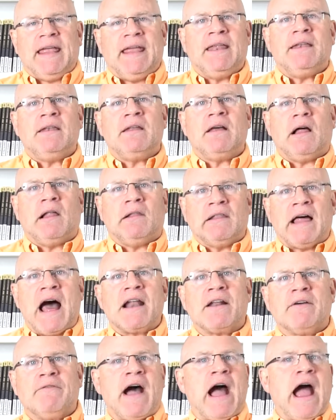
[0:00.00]
in a
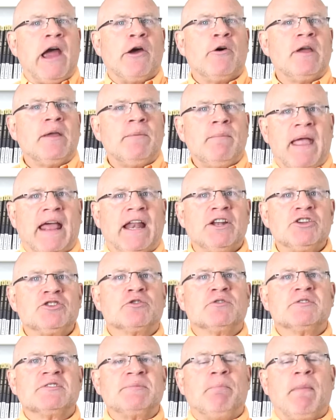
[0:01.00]
lot of hiring
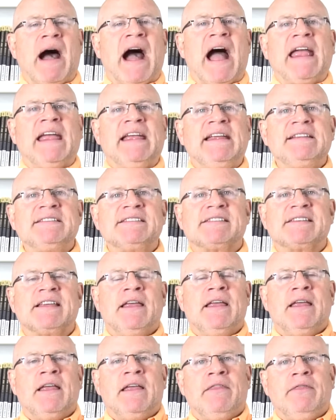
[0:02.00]
managers' minds,
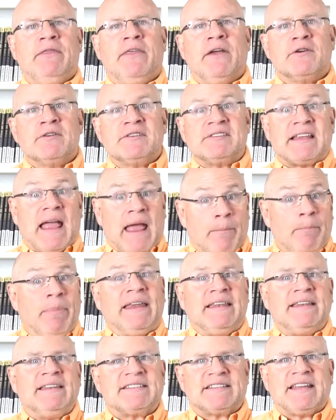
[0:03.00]
there's a
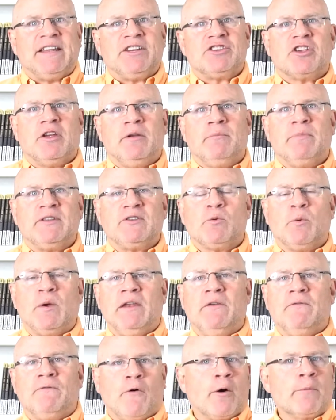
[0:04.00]
big distinction
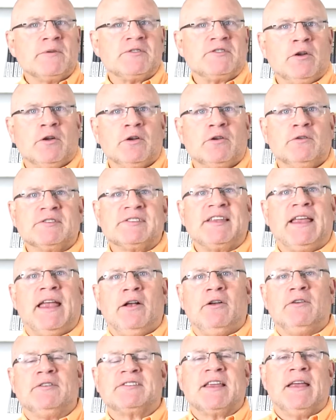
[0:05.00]
between pharmaceutical
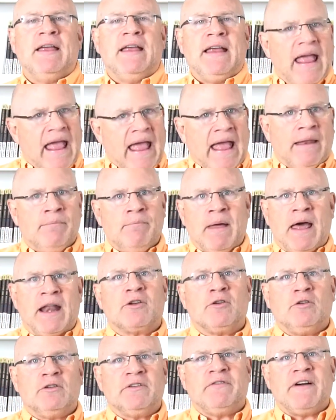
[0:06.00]
sales and
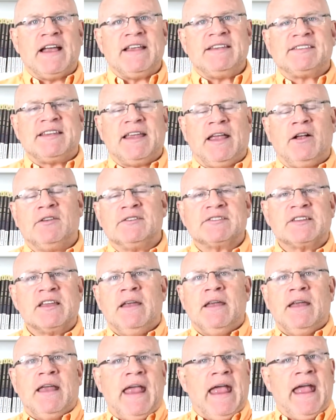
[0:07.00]
medical device sales.
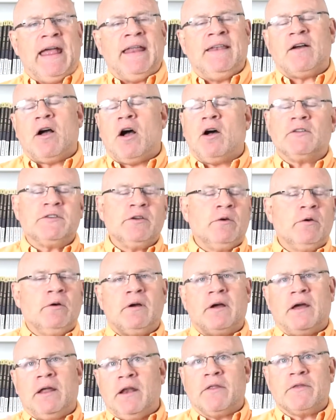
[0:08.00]
And I'll
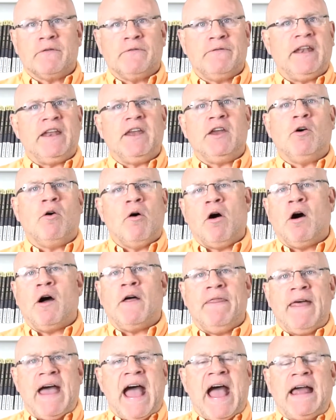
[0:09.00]
do another video
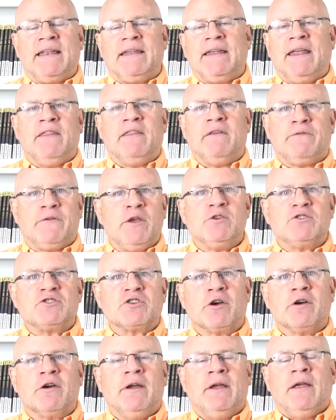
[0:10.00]
on that in the
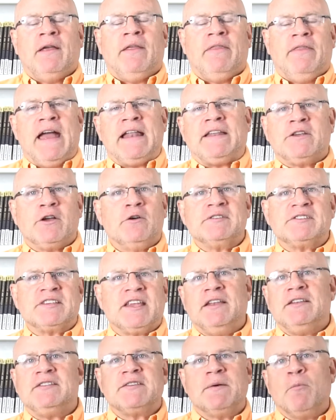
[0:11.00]
future that goes
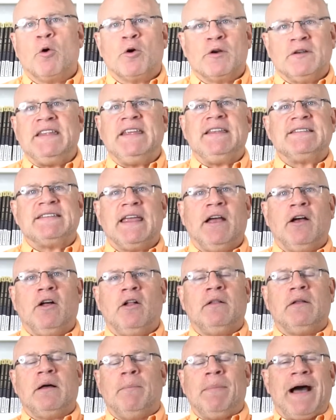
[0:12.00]
into more
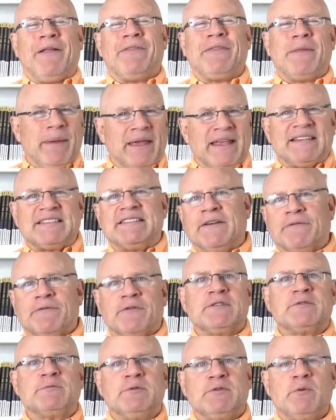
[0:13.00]
detail about the biggest
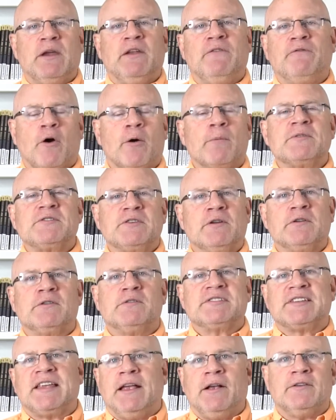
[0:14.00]
difference between
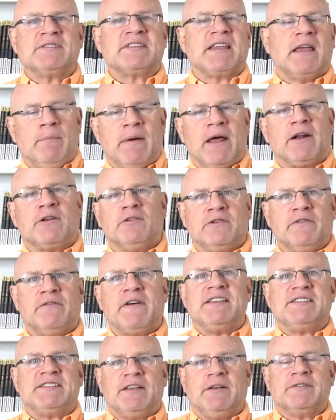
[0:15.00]
pharmaceutical sales and medical
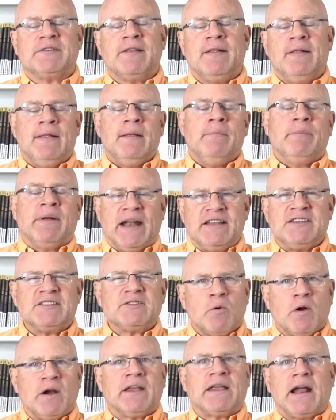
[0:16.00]
device sales. But I
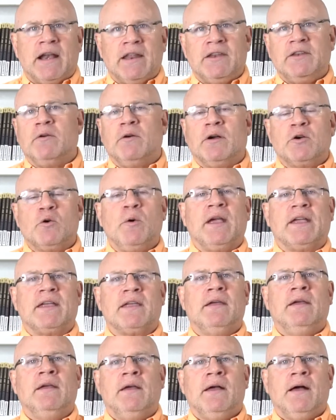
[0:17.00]
just want to kind of do a
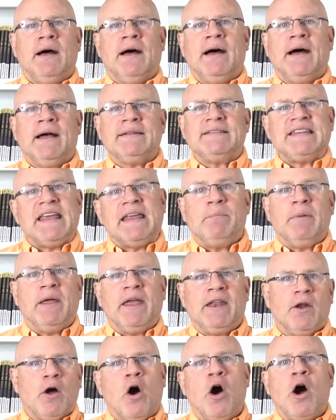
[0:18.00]
quick
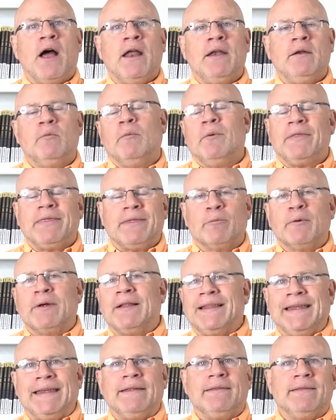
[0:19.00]
tidbit on what
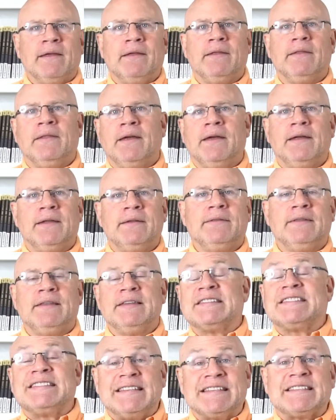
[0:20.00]
the
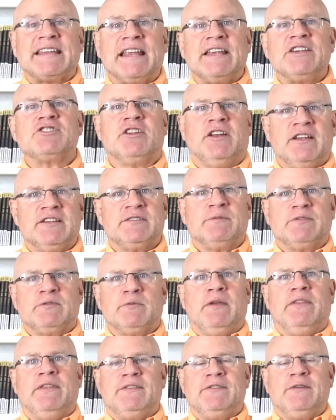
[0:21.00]
distinction is
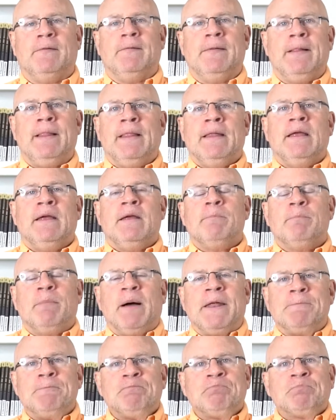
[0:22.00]
between the two.
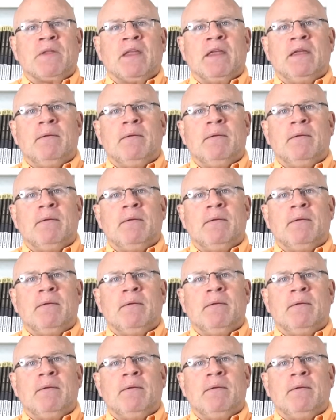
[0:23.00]
But